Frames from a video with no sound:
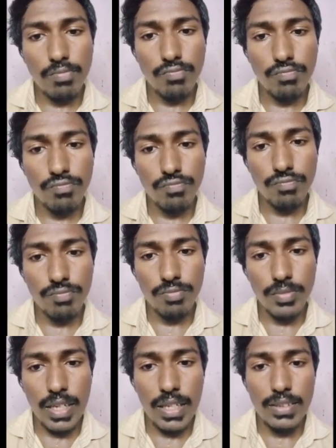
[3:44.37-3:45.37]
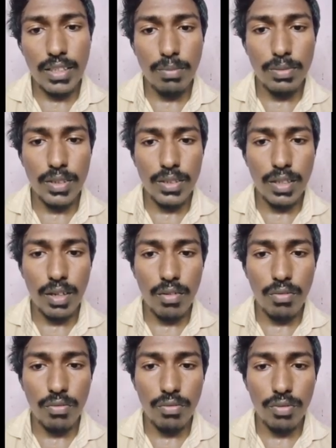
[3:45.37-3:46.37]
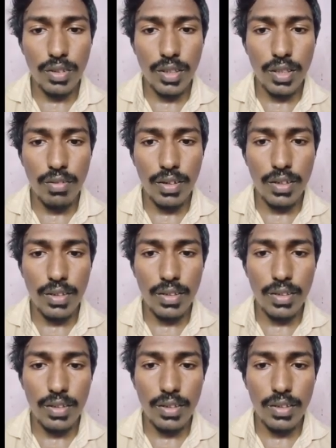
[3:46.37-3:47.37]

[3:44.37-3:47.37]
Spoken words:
a subset of event